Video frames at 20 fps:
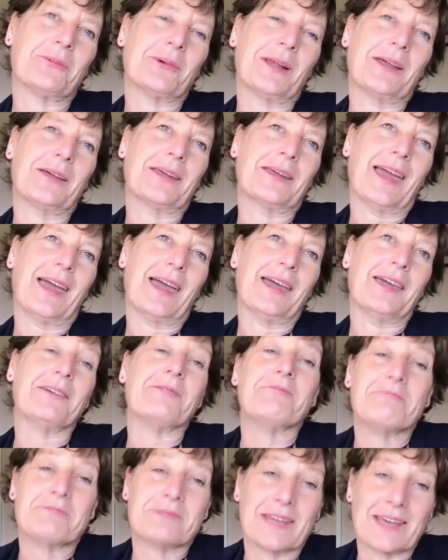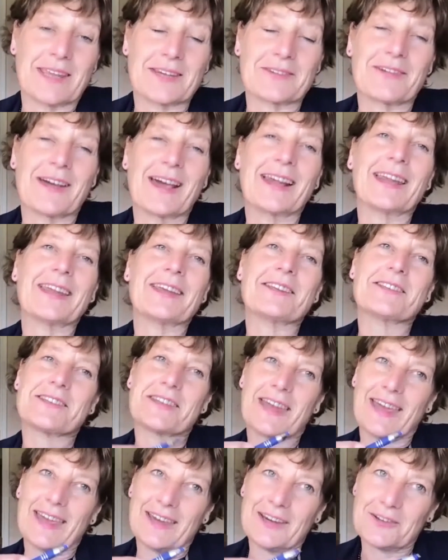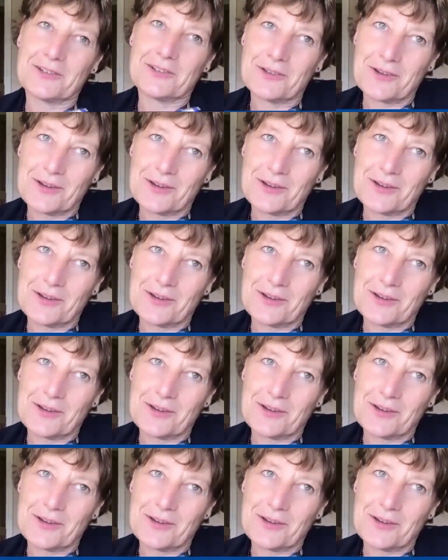okay, take the railings down,